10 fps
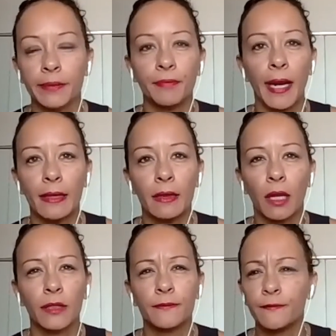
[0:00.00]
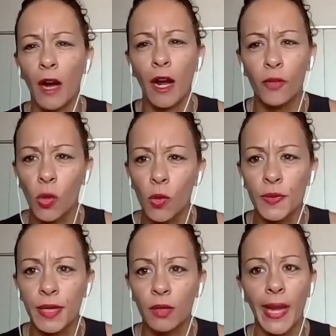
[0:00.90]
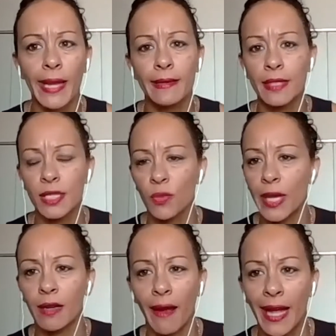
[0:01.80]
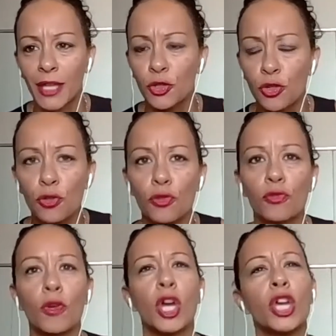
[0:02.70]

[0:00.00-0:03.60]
I had like 5 calls in the week. This week I had 2.